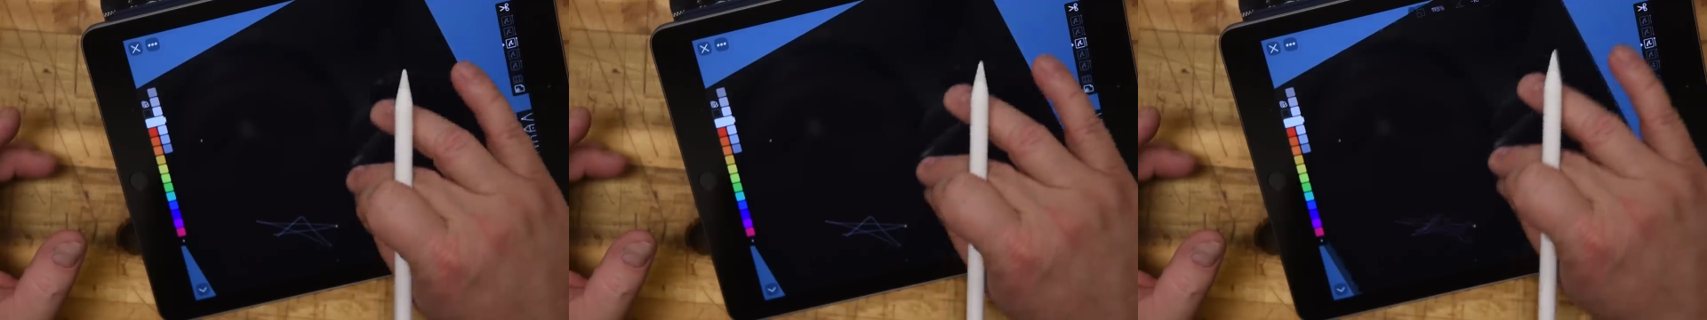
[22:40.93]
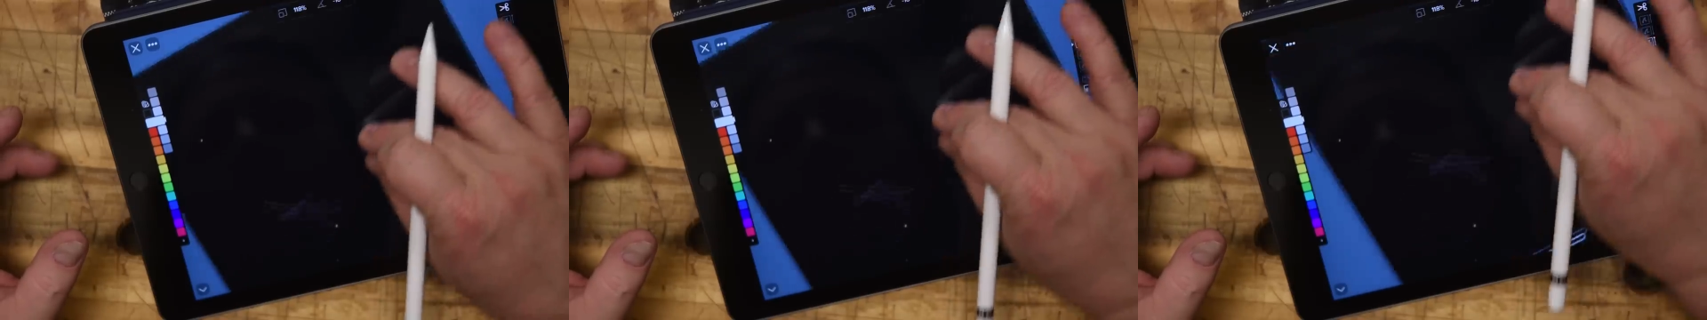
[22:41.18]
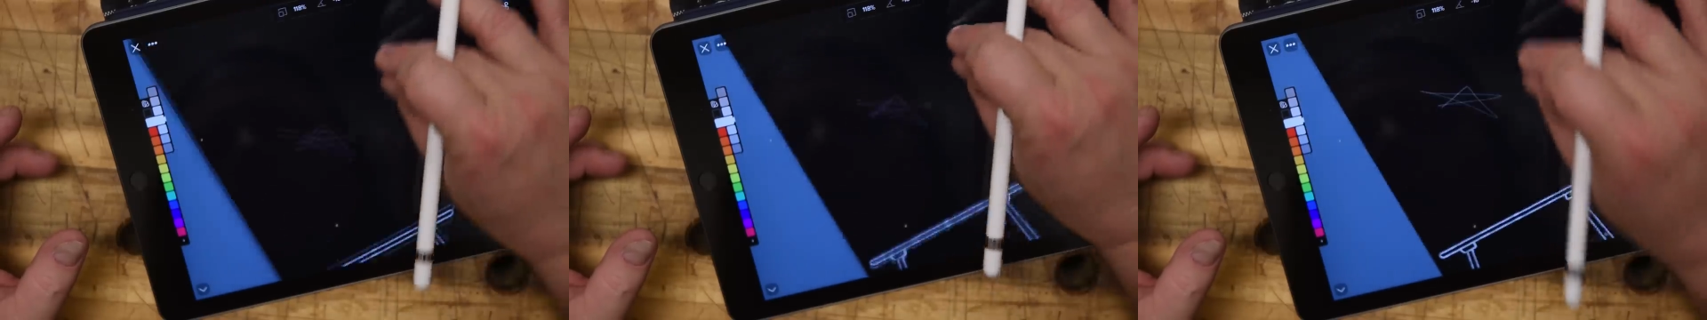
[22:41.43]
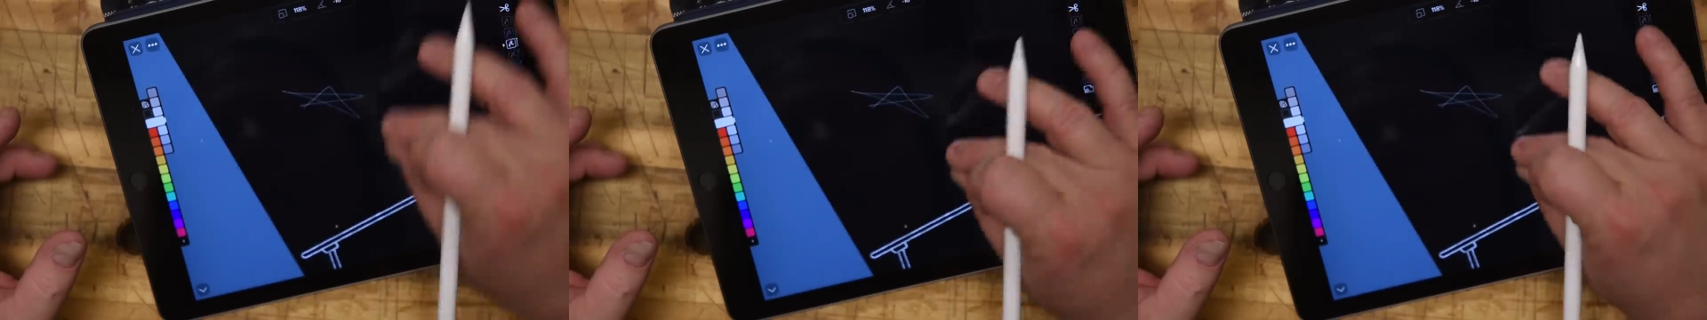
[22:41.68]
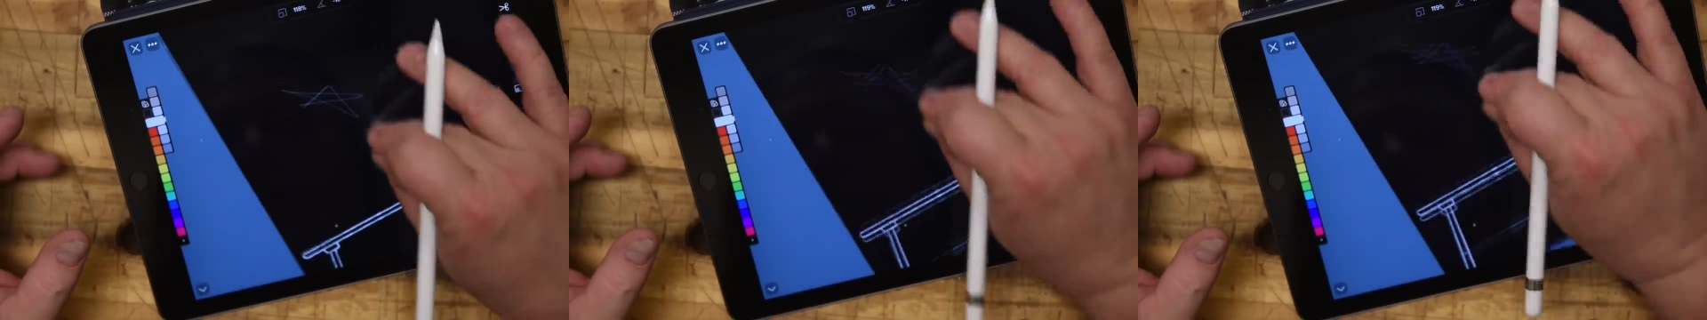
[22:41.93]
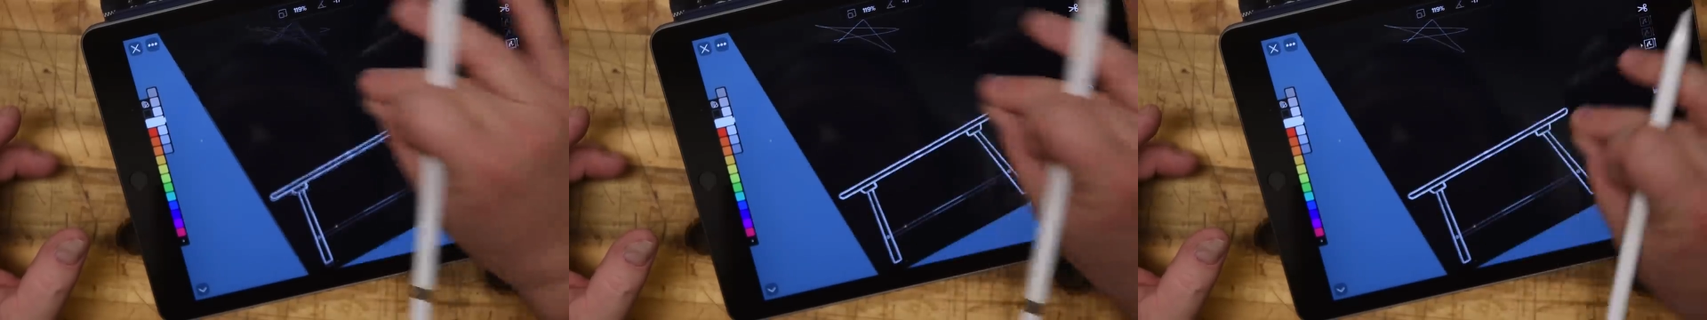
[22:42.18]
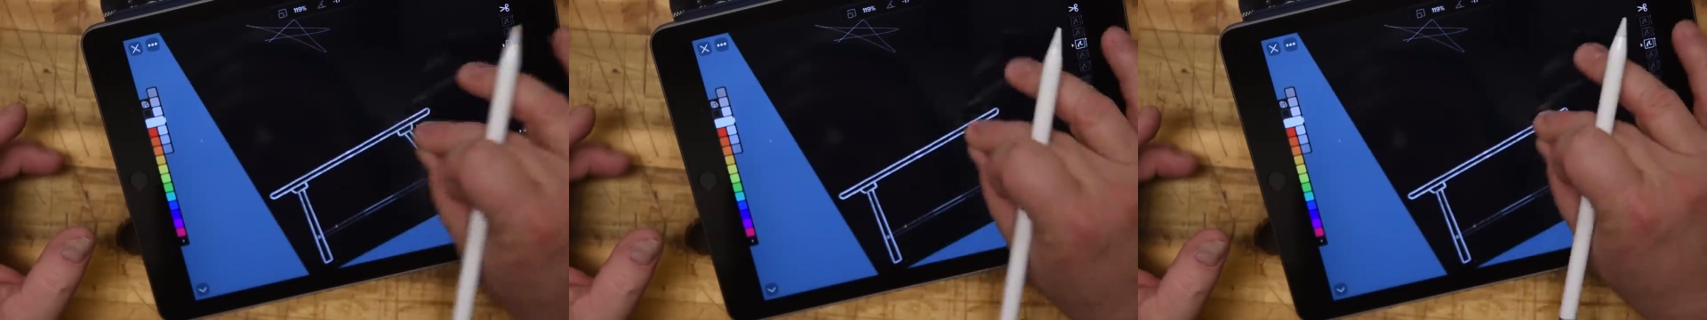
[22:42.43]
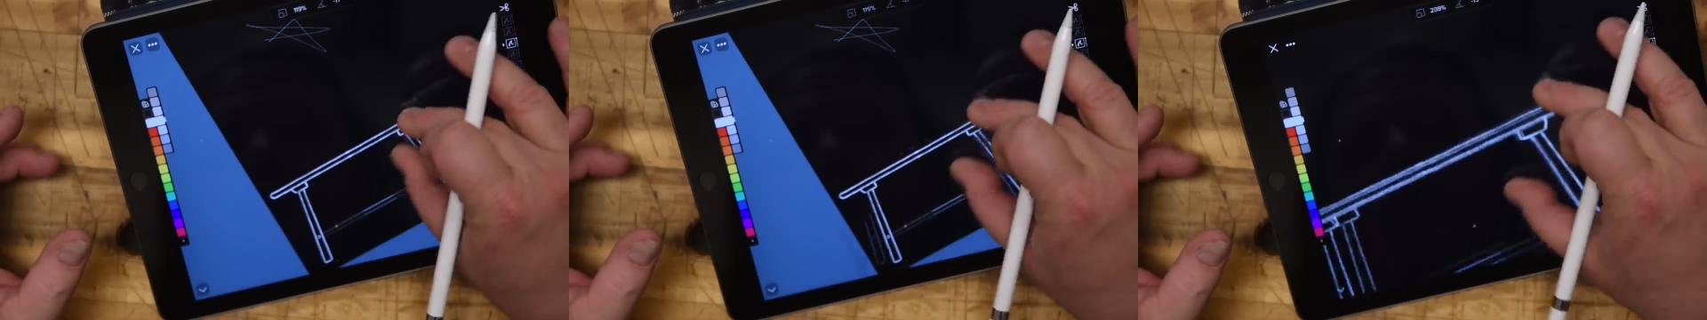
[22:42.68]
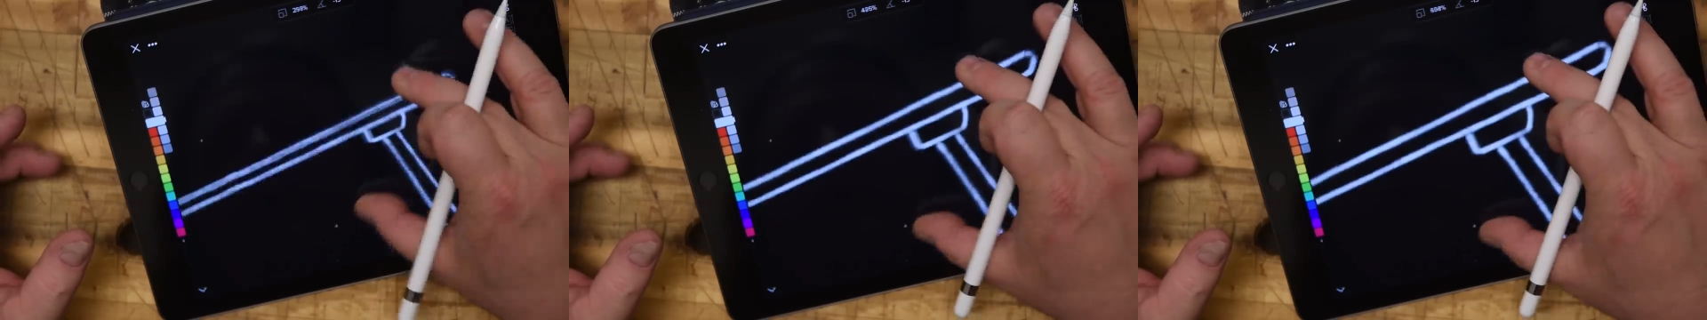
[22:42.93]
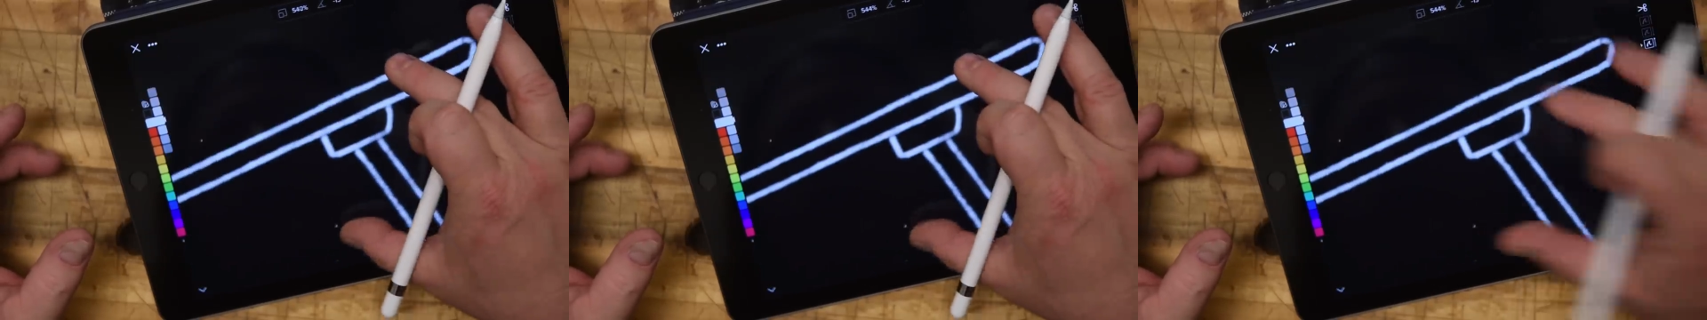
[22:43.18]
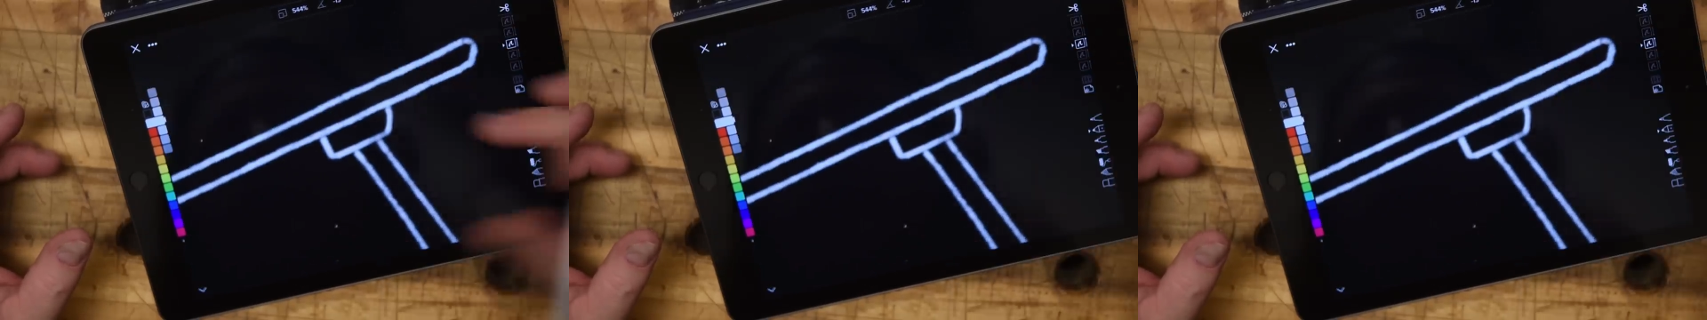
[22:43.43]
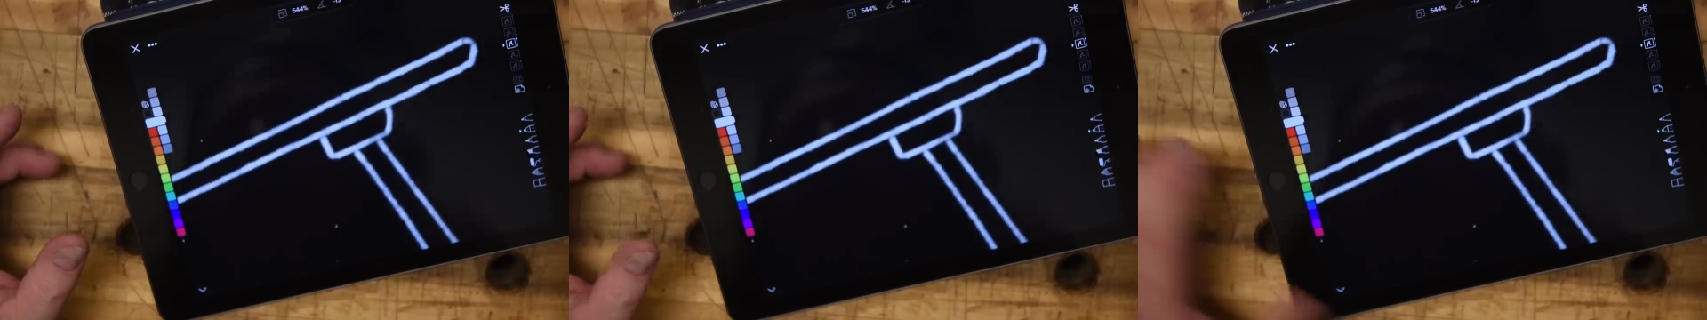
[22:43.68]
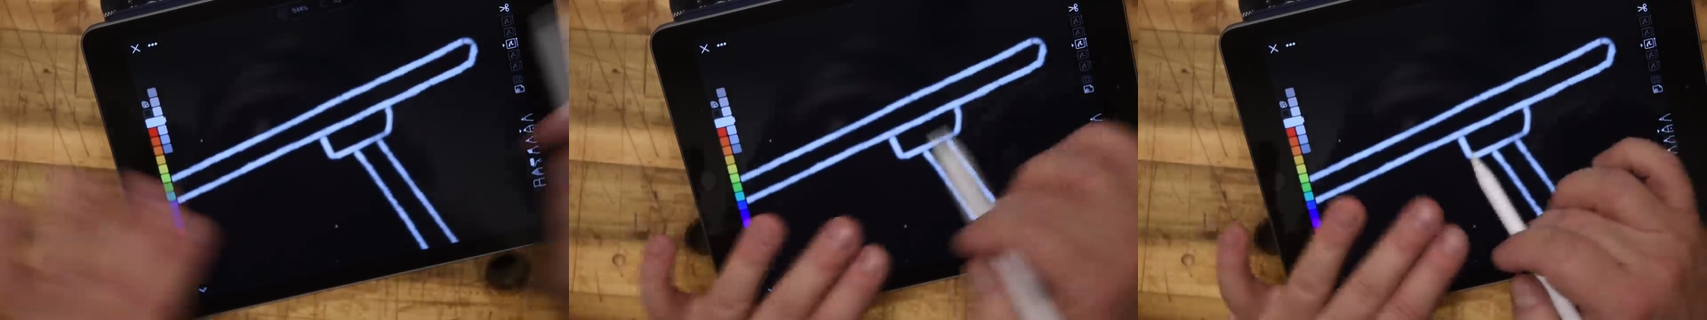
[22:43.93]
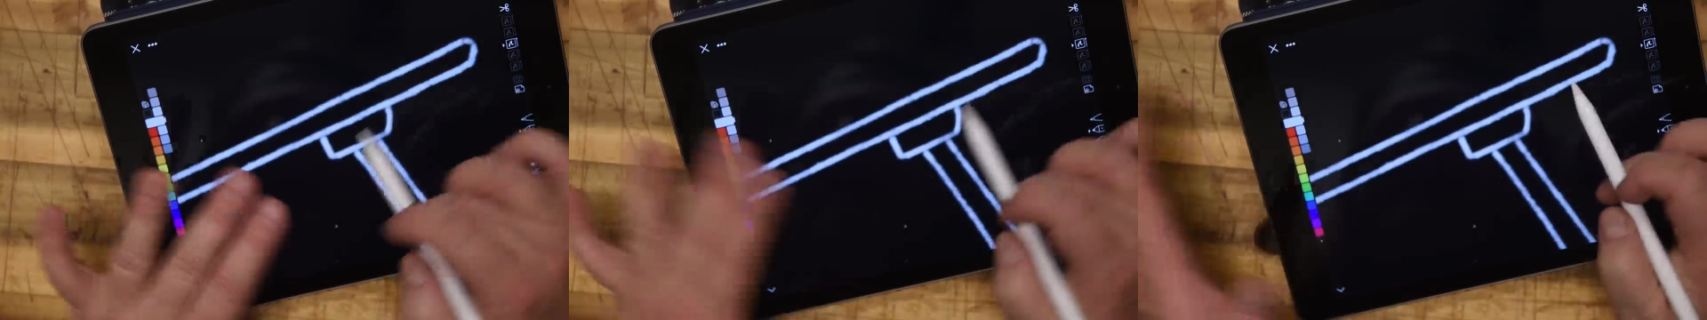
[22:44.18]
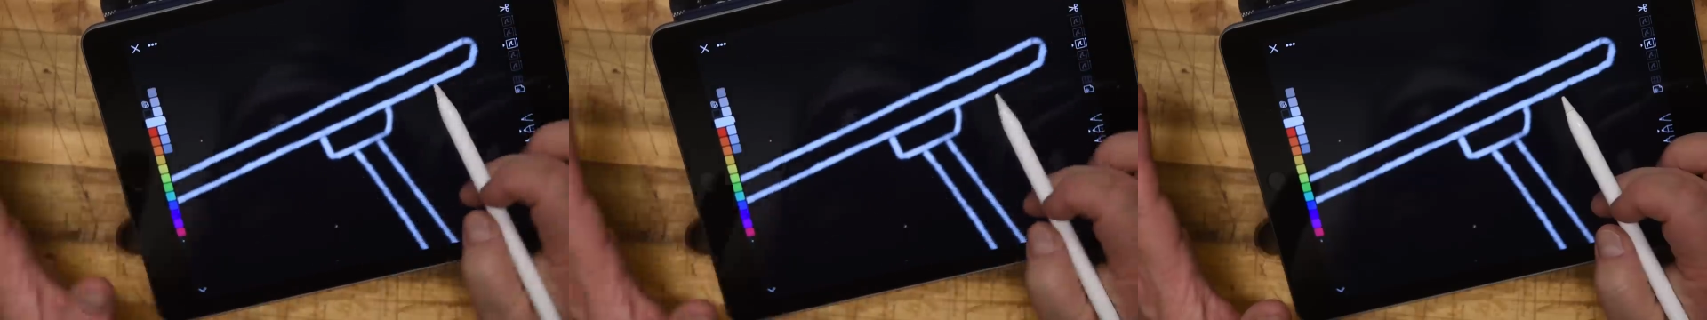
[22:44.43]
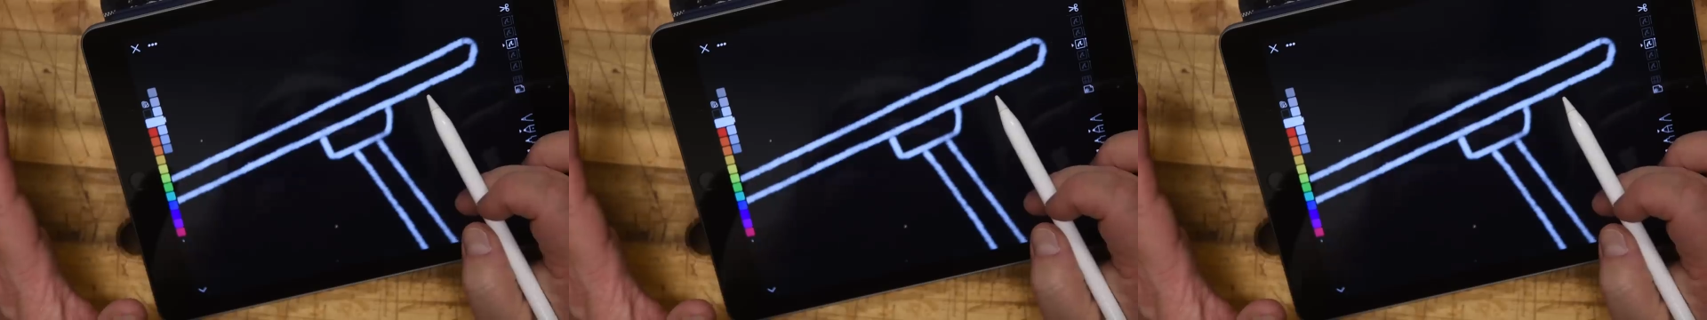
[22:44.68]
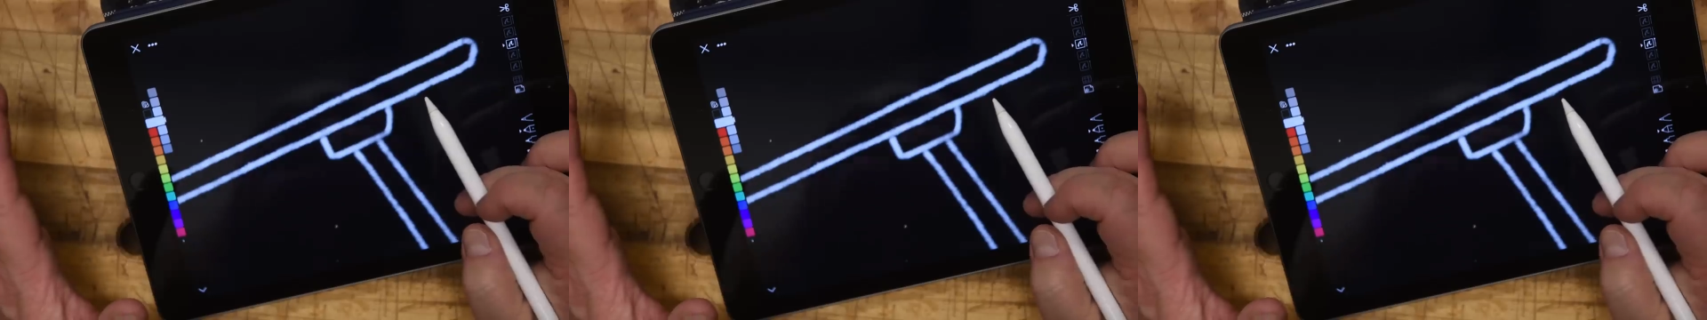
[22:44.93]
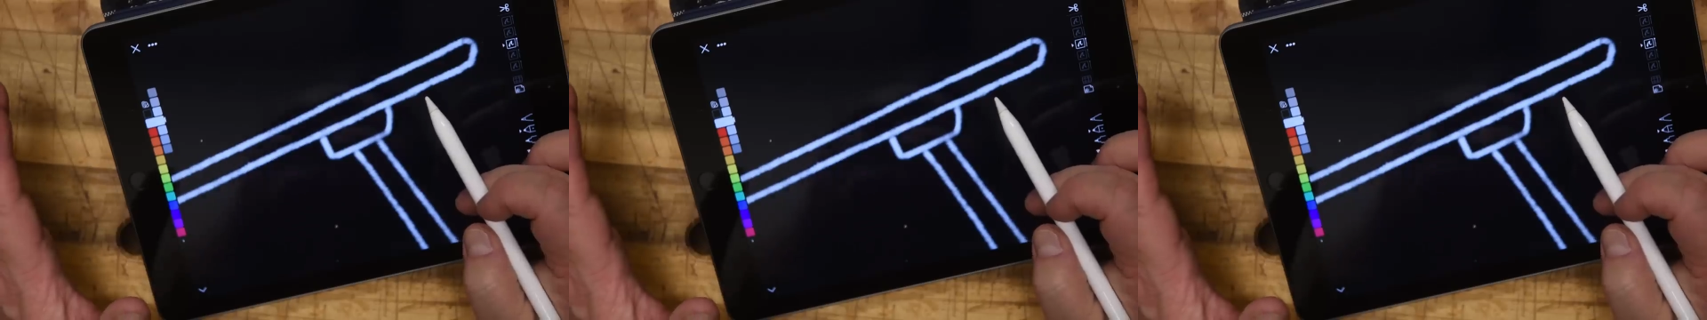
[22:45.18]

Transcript: No face is visible, so there are no lips to read.